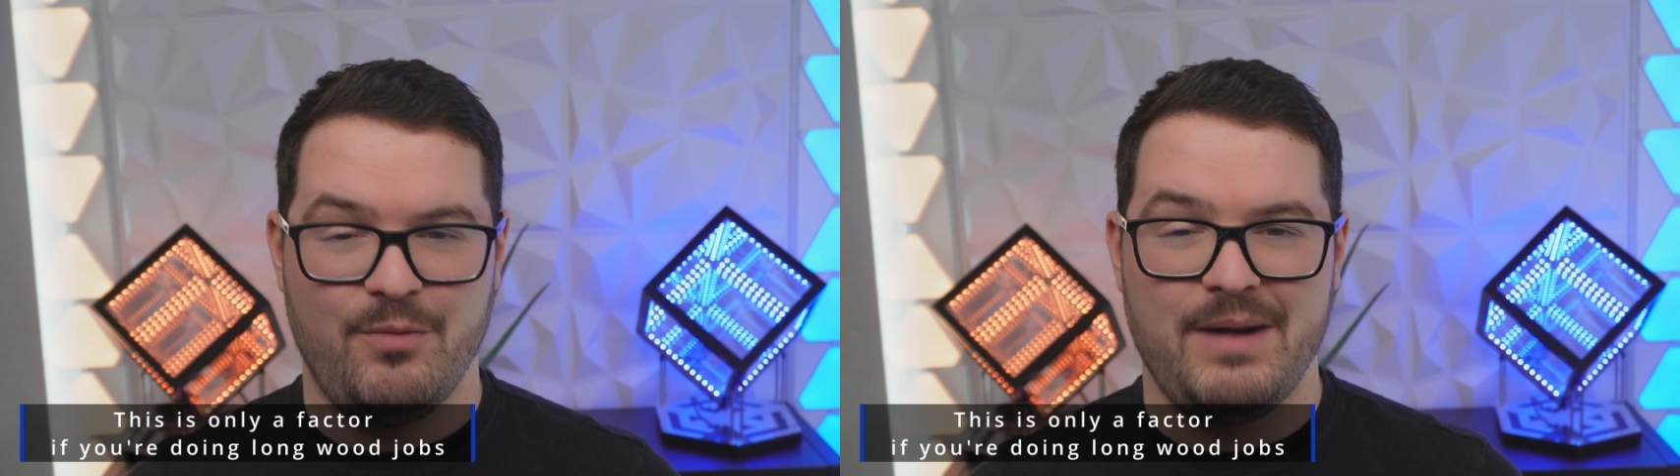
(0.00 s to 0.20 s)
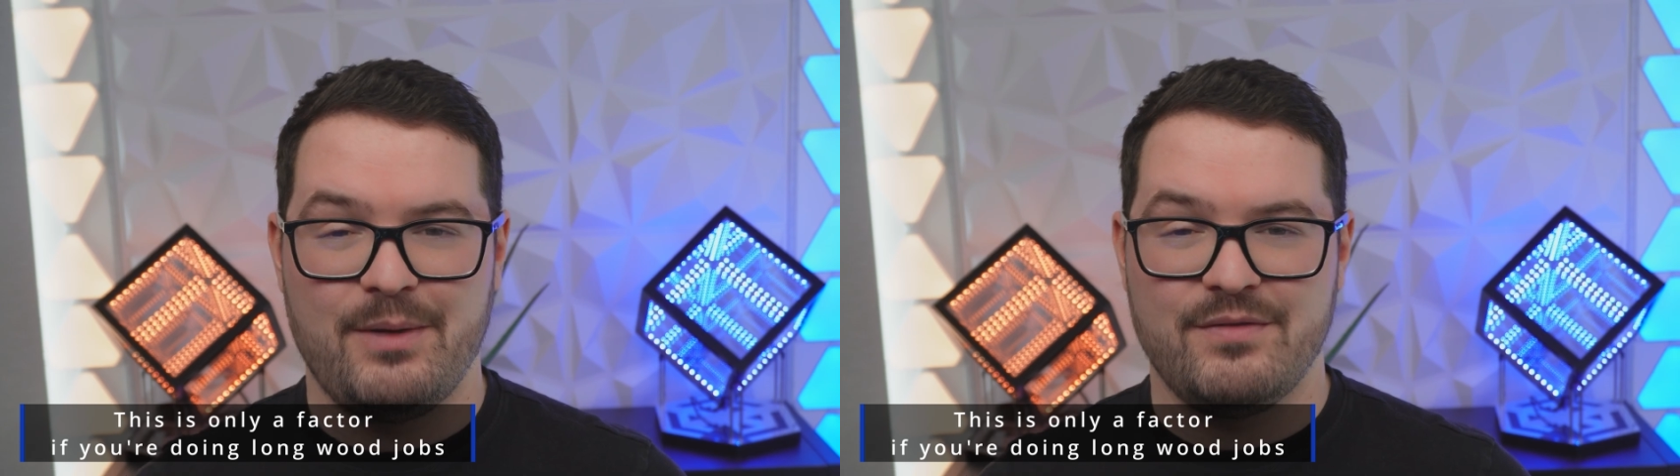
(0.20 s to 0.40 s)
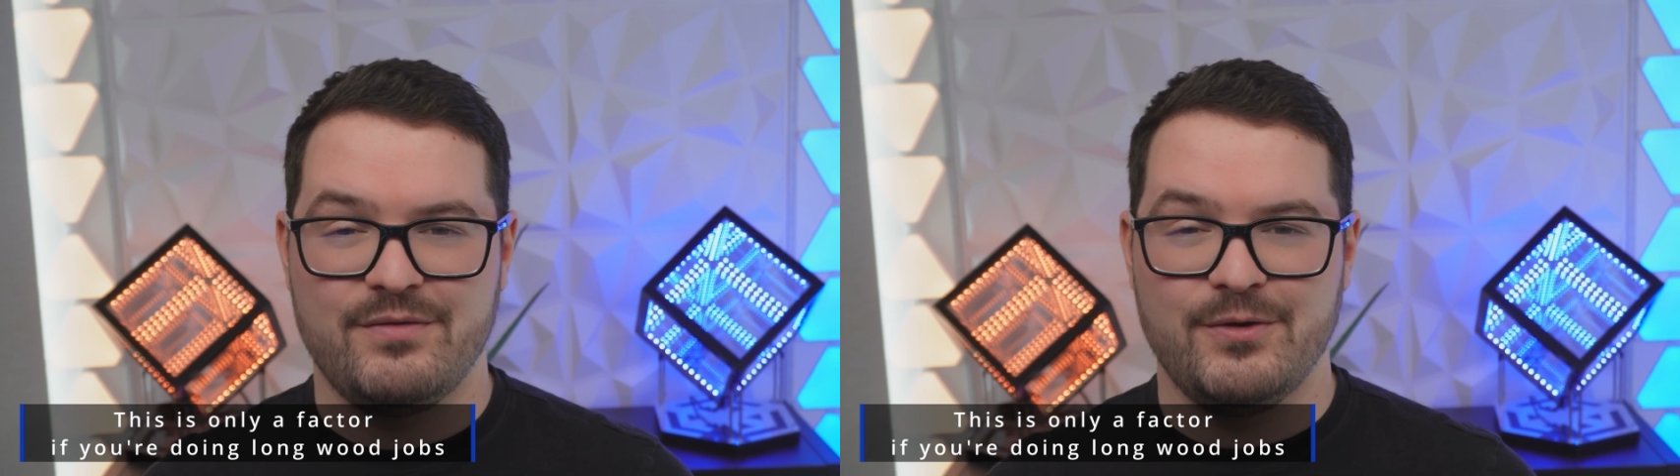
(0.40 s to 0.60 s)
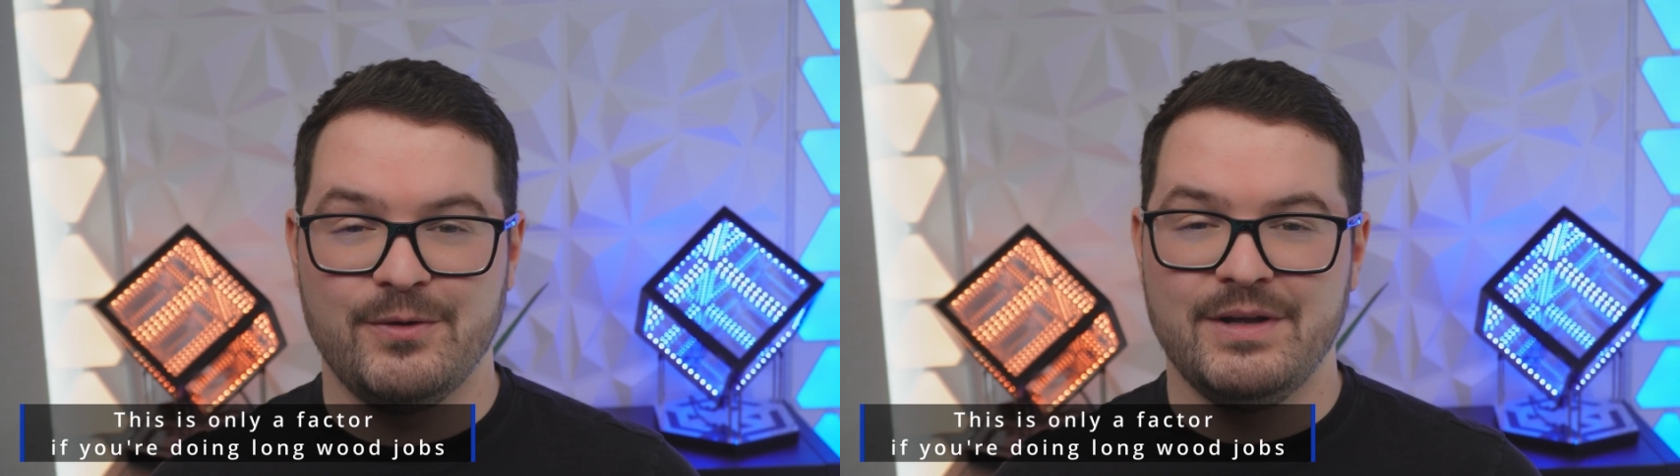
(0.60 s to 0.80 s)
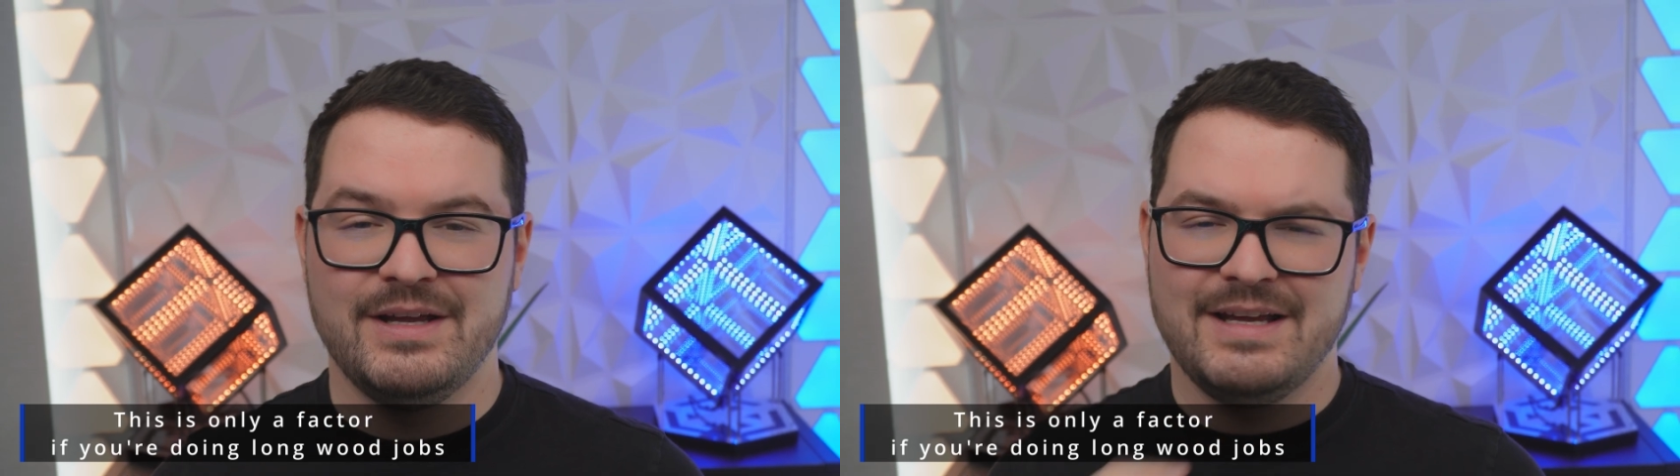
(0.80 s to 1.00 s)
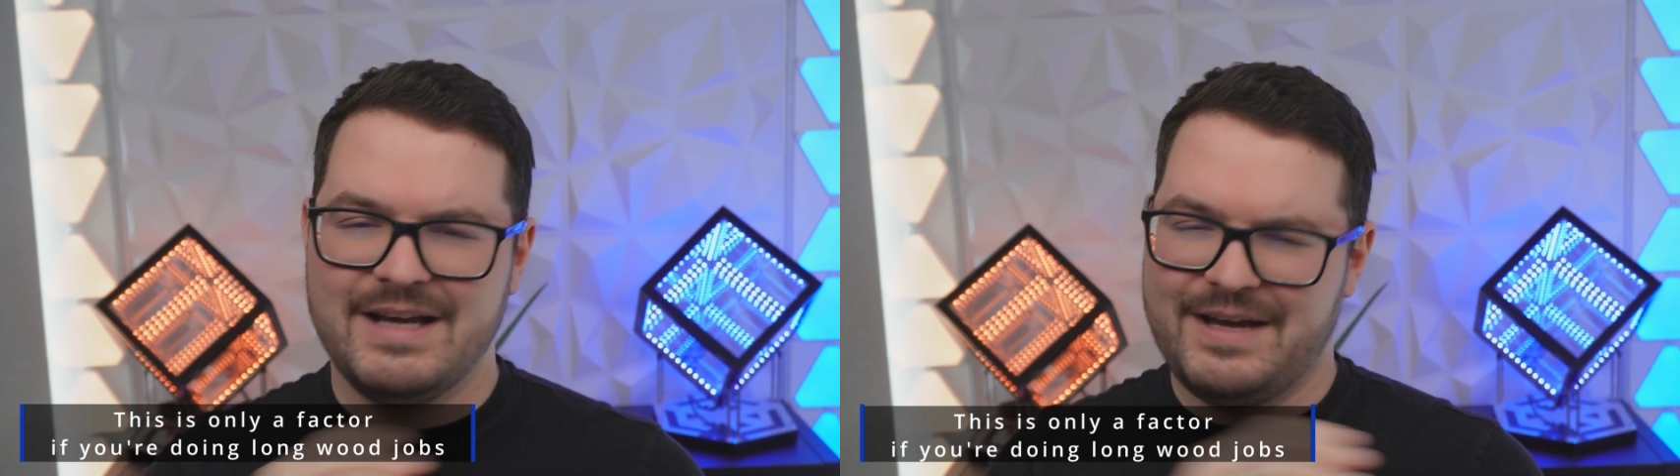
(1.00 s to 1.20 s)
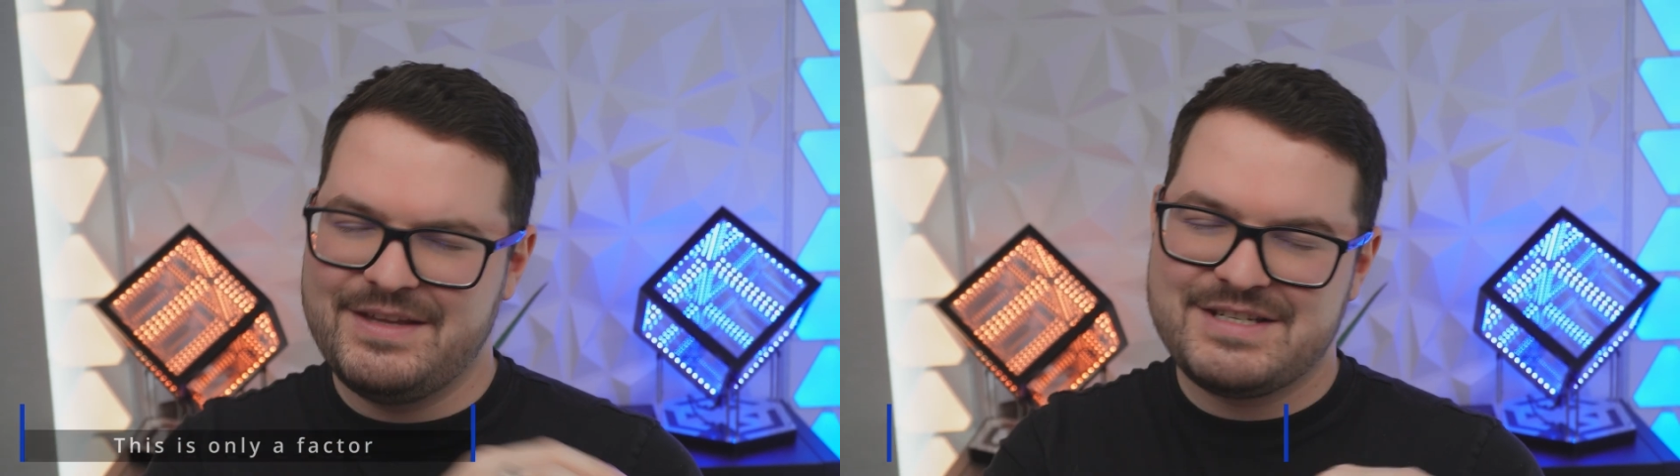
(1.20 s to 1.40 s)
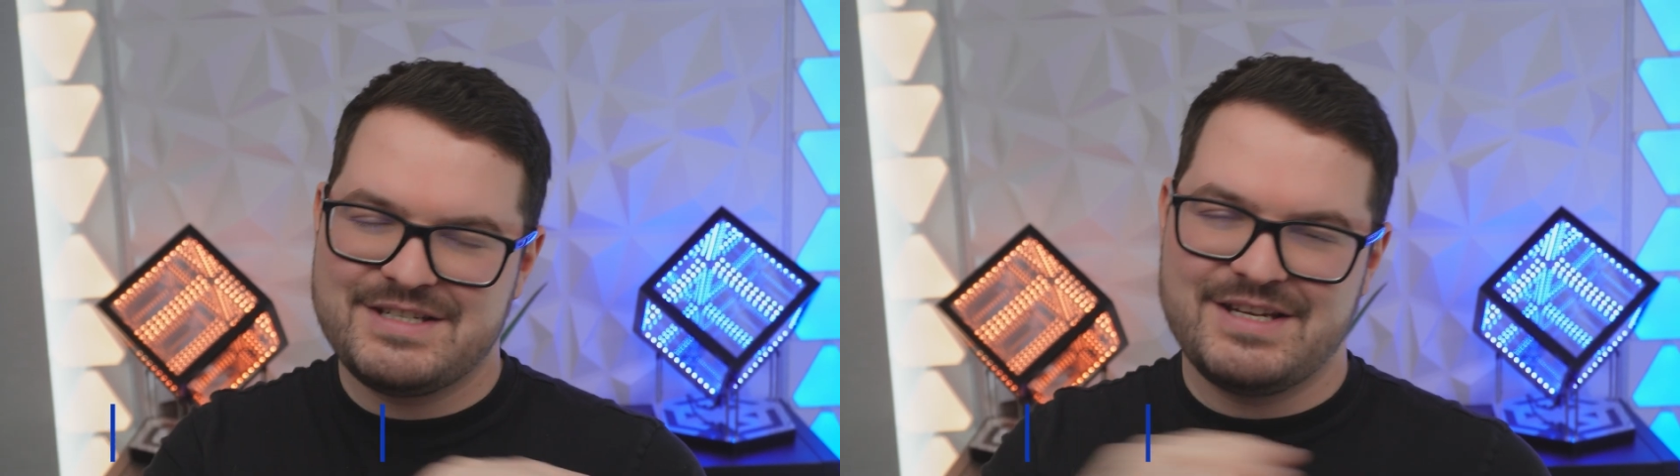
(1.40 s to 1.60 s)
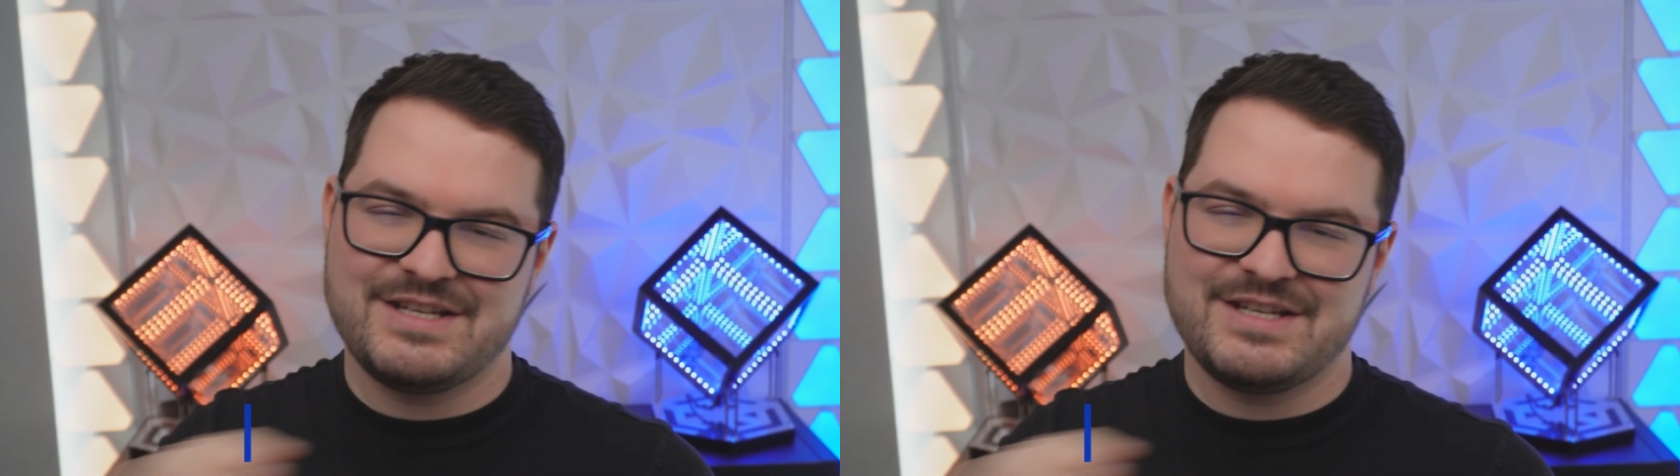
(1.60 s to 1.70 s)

powerful and this has